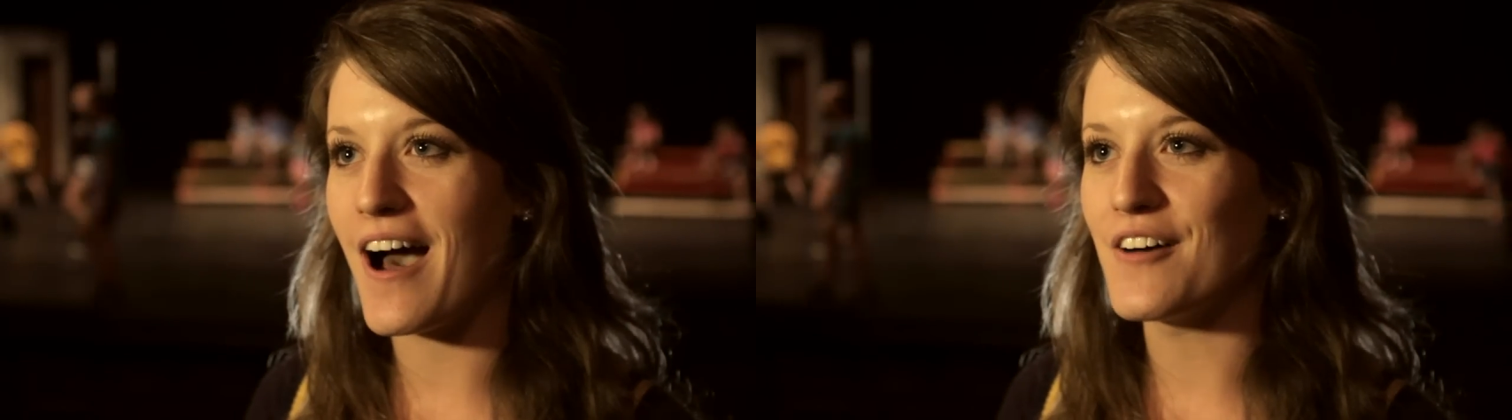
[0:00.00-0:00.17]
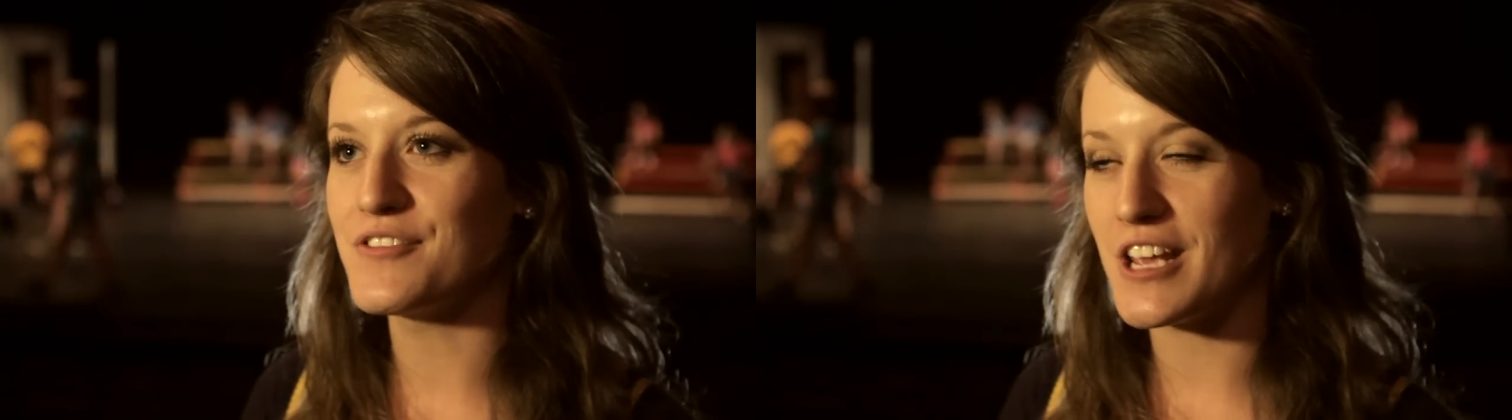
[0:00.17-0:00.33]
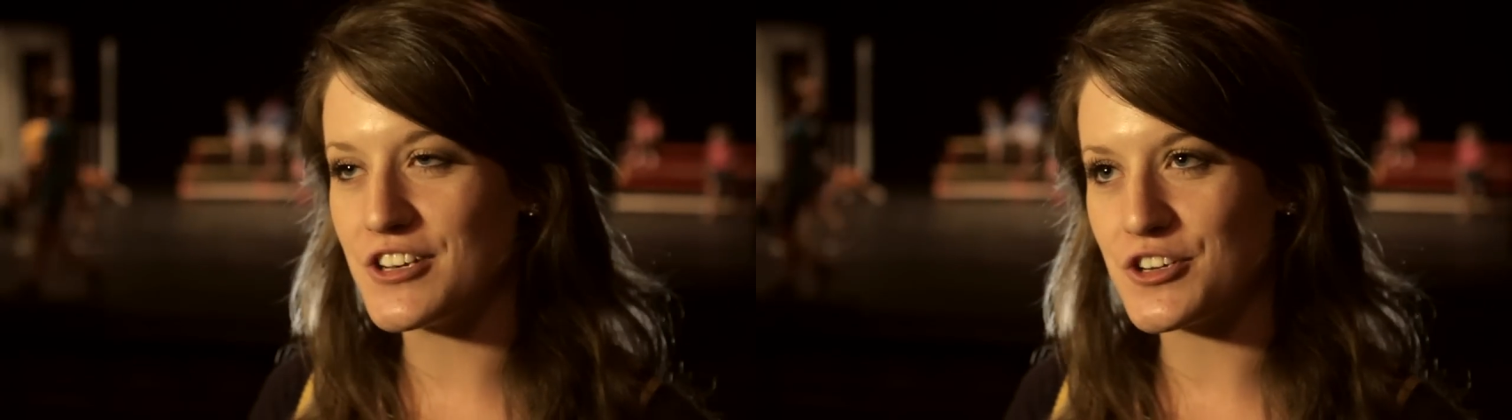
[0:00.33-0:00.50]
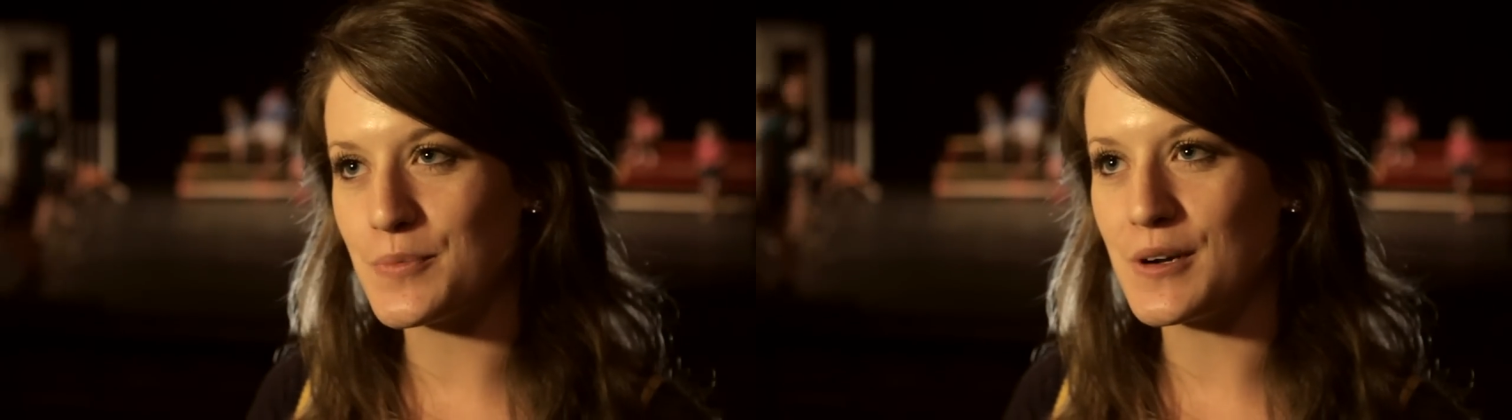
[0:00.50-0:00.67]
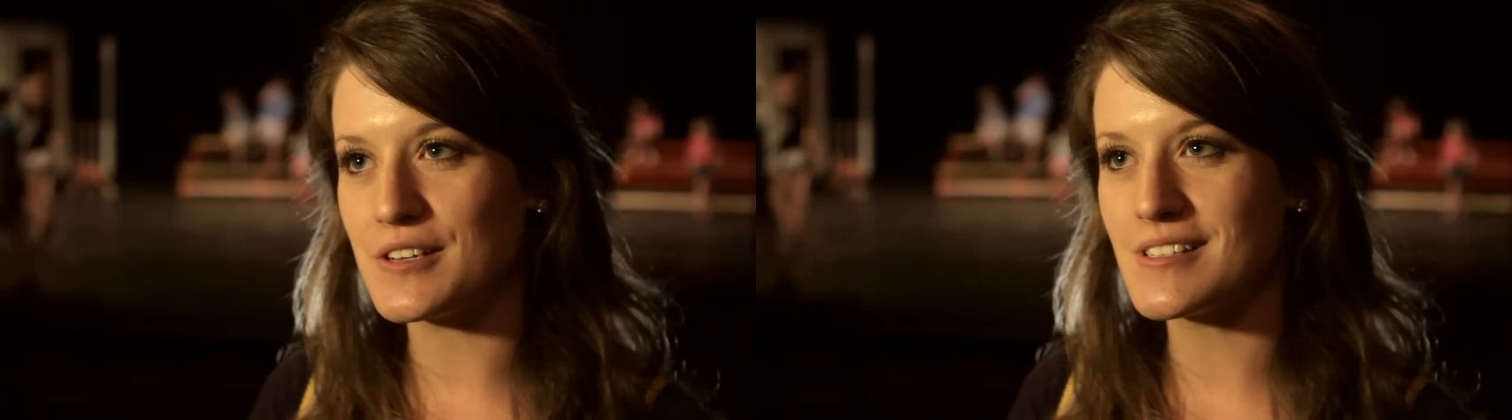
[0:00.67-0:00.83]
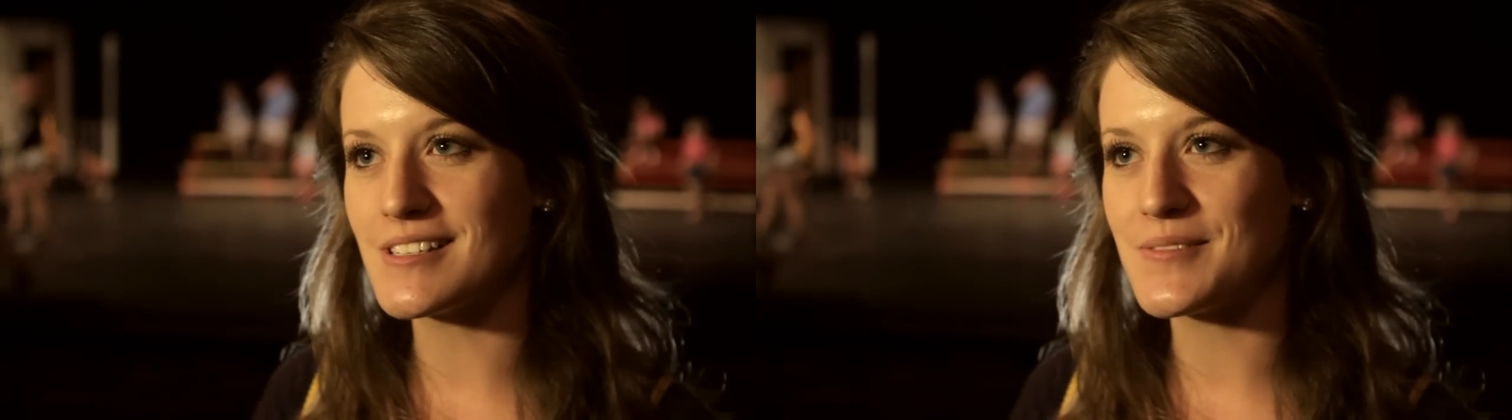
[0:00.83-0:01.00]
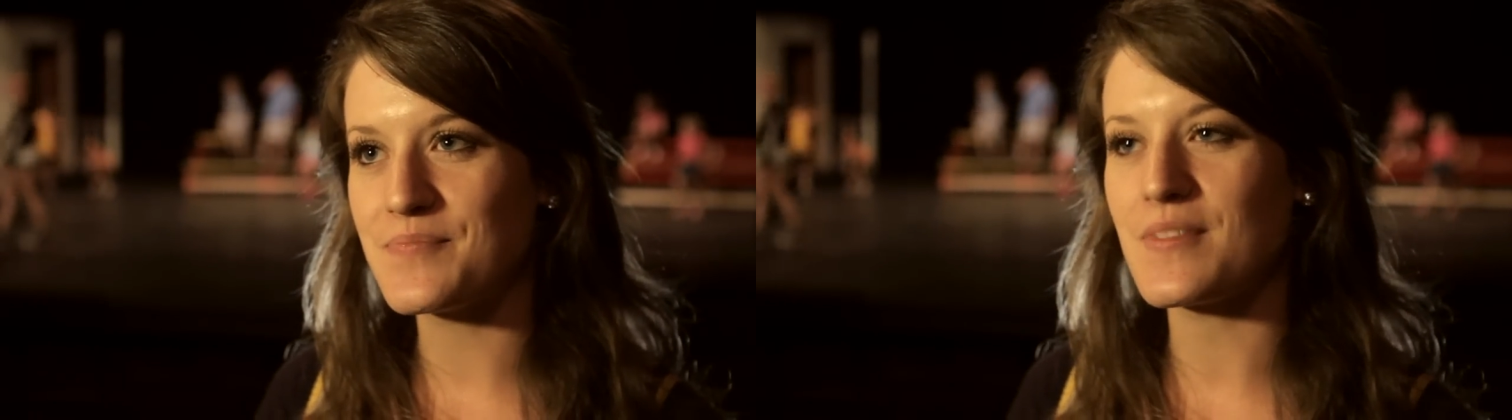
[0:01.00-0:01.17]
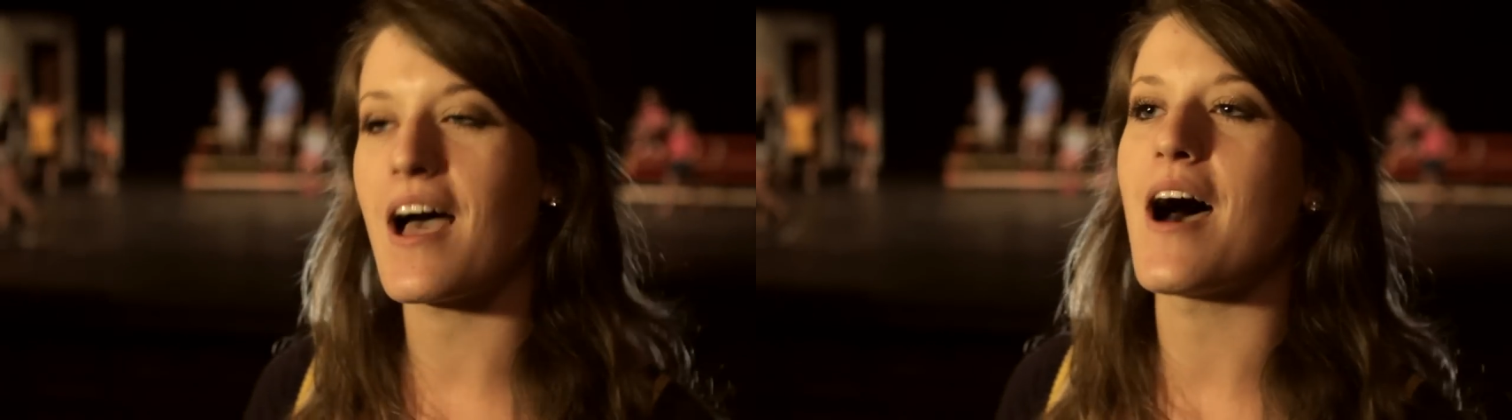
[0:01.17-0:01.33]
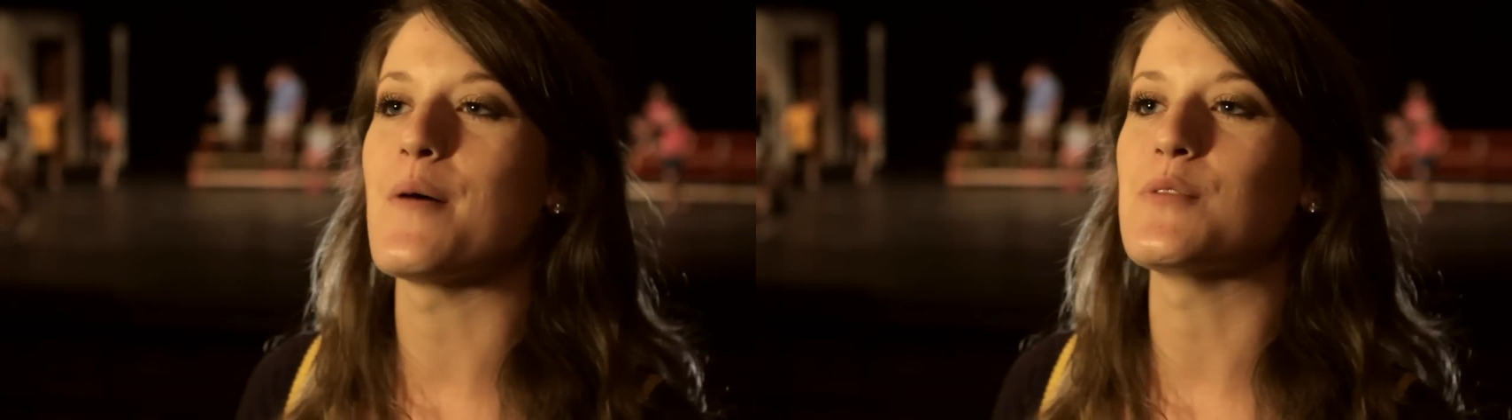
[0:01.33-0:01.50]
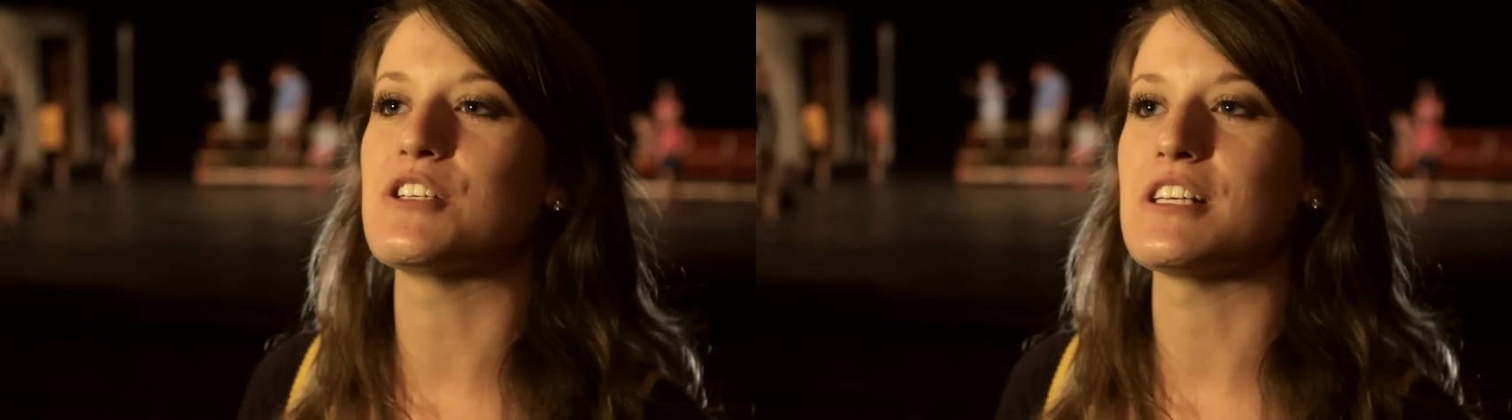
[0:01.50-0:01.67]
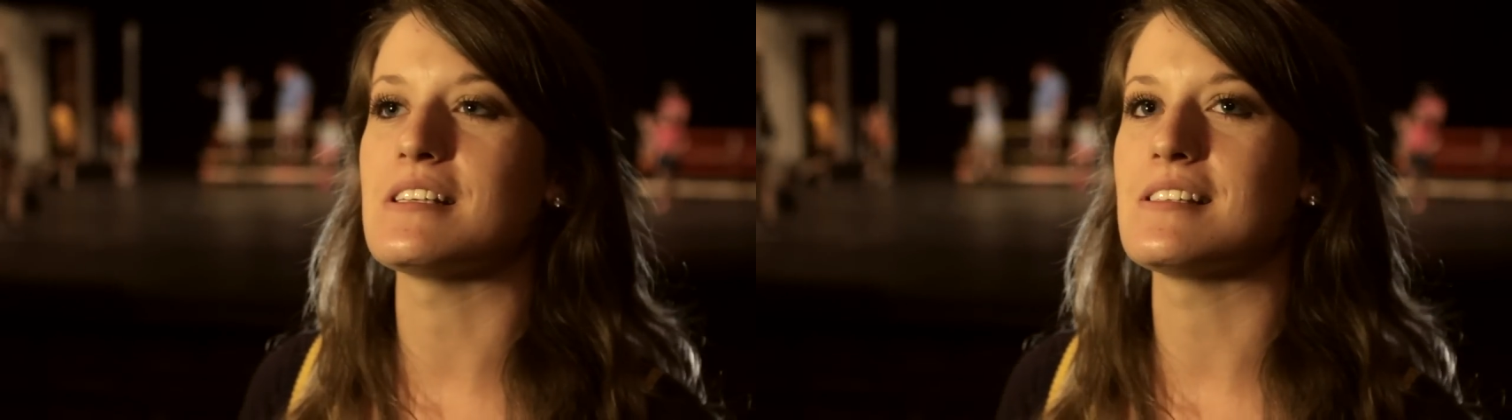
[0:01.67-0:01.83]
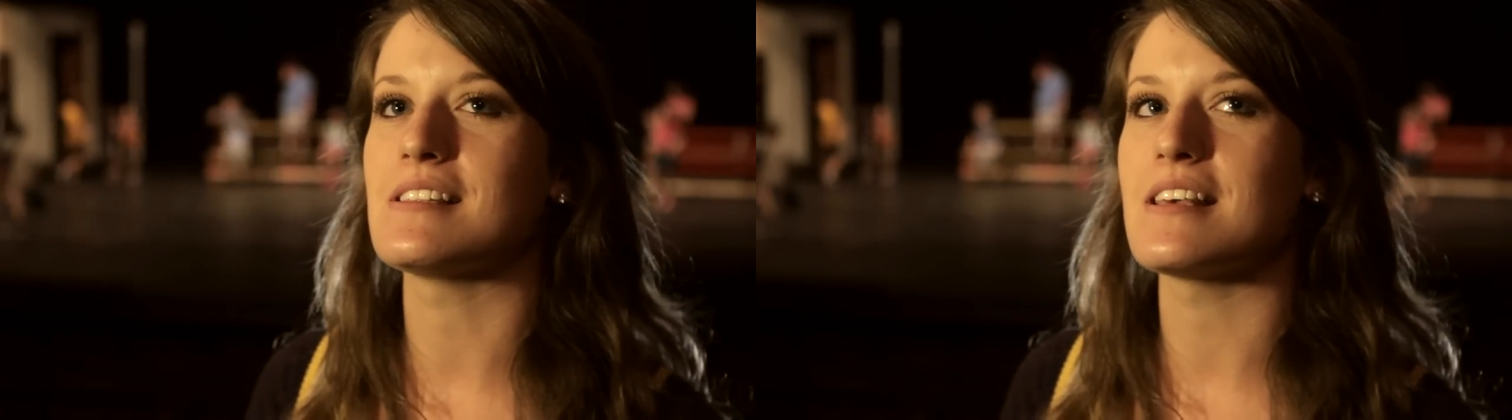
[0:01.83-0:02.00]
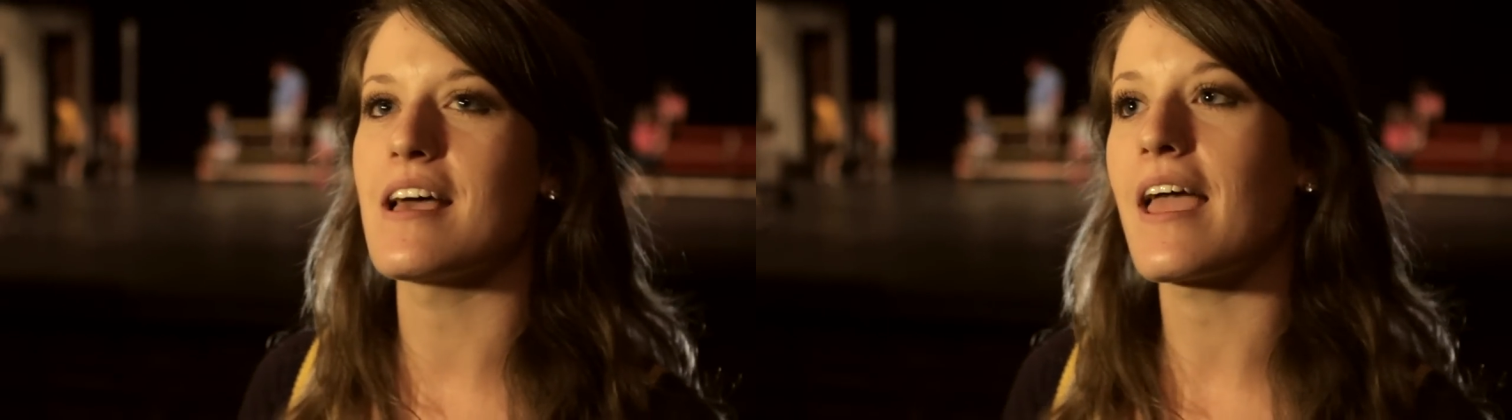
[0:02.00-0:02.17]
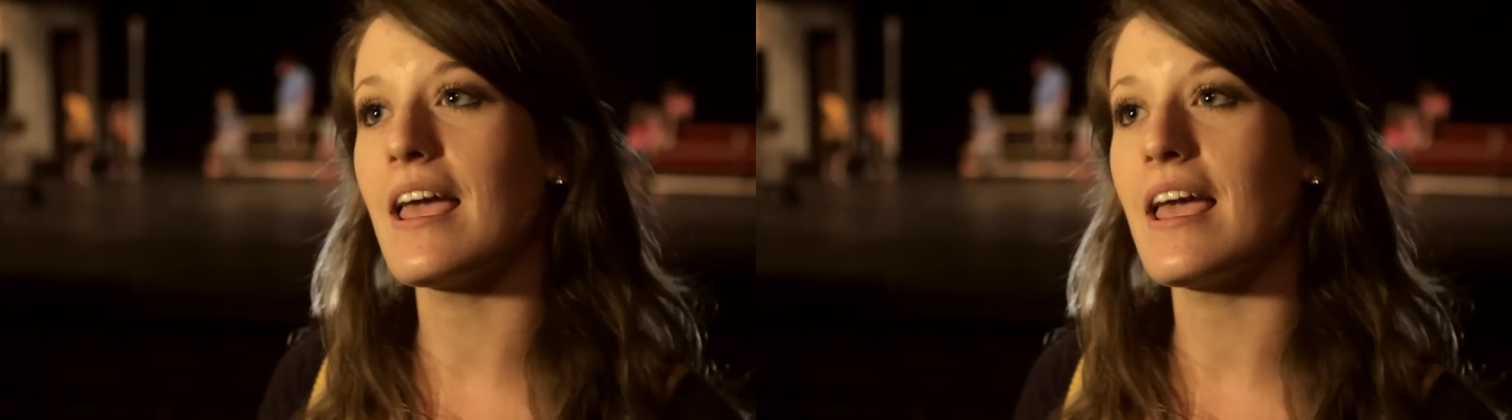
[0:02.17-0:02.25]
of Daydreamers, which is the